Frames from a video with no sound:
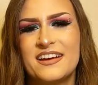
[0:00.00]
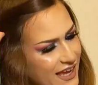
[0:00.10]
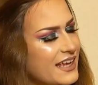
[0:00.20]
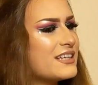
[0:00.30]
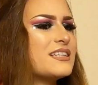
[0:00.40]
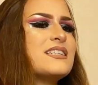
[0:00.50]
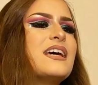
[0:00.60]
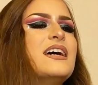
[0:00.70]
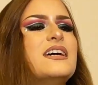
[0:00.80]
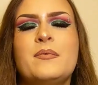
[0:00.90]
And
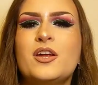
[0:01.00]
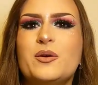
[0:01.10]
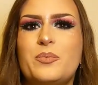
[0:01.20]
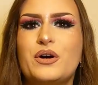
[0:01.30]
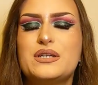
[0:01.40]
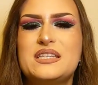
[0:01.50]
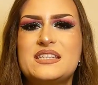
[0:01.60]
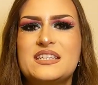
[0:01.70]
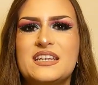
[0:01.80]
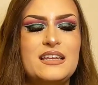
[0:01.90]
I'm gonna put
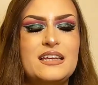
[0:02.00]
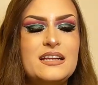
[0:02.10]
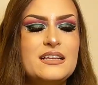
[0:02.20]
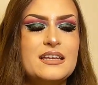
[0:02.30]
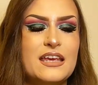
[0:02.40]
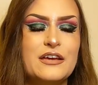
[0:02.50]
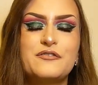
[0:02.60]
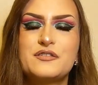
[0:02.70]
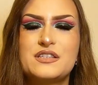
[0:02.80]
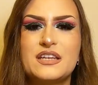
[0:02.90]
a little
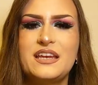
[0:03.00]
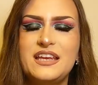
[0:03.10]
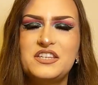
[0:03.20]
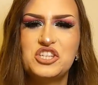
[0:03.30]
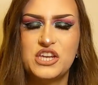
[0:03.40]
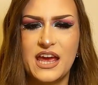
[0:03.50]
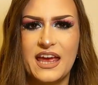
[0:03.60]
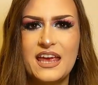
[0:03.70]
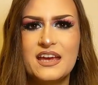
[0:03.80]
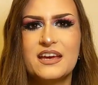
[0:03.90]
gift in each
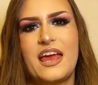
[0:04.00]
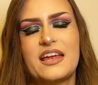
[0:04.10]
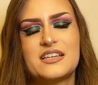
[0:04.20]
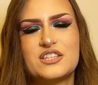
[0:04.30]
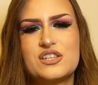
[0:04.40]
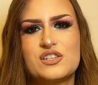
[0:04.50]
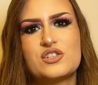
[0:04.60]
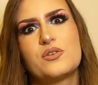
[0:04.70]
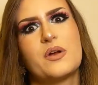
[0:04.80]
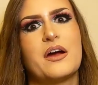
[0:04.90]
day and
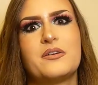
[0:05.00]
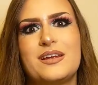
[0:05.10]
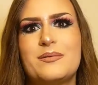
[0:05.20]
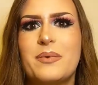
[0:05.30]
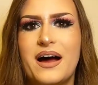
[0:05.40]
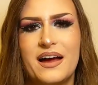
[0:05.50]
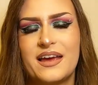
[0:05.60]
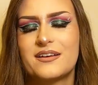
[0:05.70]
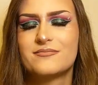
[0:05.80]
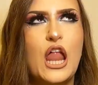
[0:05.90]
surrounded
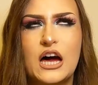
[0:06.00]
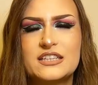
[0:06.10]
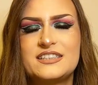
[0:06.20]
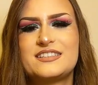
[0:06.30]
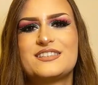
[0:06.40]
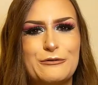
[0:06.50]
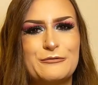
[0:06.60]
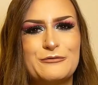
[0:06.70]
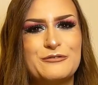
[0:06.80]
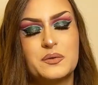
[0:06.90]
by lots of
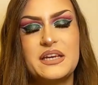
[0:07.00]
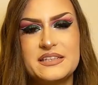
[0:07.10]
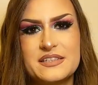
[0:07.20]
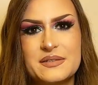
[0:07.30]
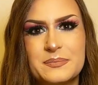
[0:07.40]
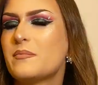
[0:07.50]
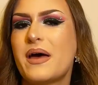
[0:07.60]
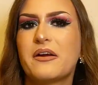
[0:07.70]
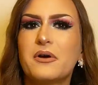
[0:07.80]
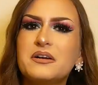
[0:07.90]
sweets. The
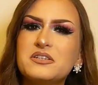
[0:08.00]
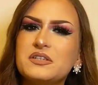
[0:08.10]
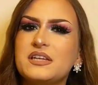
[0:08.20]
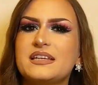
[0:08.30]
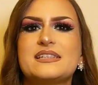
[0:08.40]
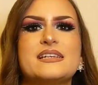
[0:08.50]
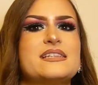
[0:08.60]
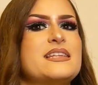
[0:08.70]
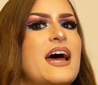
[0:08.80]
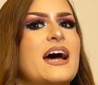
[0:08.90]
background to this
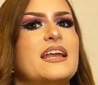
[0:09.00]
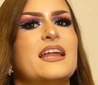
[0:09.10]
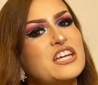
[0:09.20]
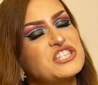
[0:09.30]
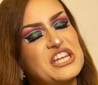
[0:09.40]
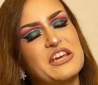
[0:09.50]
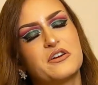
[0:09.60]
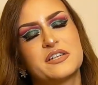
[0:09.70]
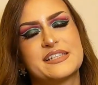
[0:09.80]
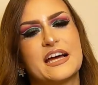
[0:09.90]
is that she
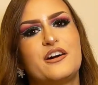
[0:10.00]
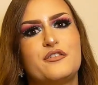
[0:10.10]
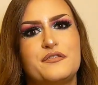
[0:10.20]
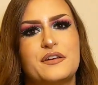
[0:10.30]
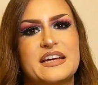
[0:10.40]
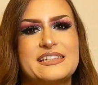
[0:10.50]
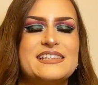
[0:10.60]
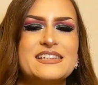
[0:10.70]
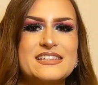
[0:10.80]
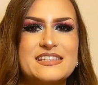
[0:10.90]
herself
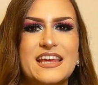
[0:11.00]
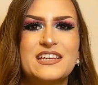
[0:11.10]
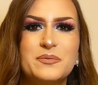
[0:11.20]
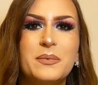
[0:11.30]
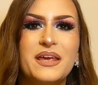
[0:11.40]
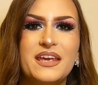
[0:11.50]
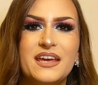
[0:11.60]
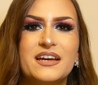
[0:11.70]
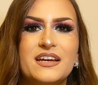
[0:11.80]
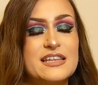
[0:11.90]
has sent
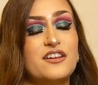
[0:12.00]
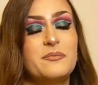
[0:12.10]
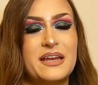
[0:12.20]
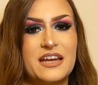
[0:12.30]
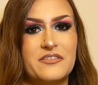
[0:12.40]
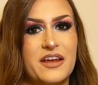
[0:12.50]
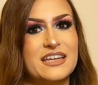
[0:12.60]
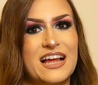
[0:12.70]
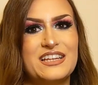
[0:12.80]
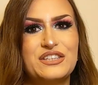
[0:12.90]
me self-made advent
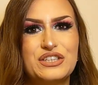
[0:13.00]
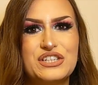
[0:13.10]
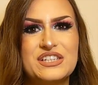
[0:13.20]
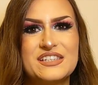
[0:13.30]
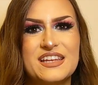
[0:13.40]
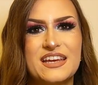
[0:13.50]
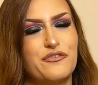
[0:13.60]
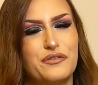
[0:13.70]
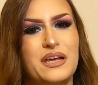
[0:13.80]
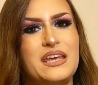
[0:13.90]
calendars
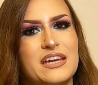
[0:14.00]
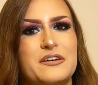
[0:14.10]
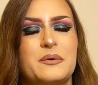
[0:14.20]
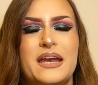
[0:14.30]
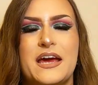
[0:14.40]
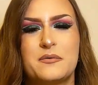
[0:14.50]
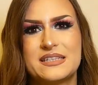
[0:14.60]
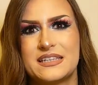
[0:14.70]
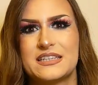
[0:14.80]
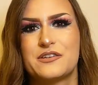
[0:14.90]
every year when I was
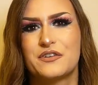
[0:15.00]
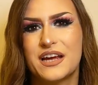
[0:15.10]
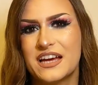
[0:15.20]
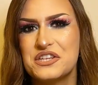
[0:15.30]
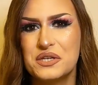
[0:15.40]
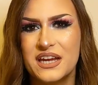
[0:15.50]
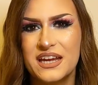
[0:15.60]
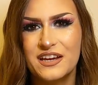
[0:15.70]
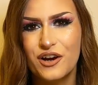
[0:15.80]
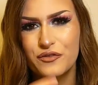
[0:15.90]
in a different
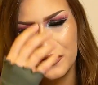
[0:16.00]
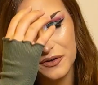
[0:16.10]
country over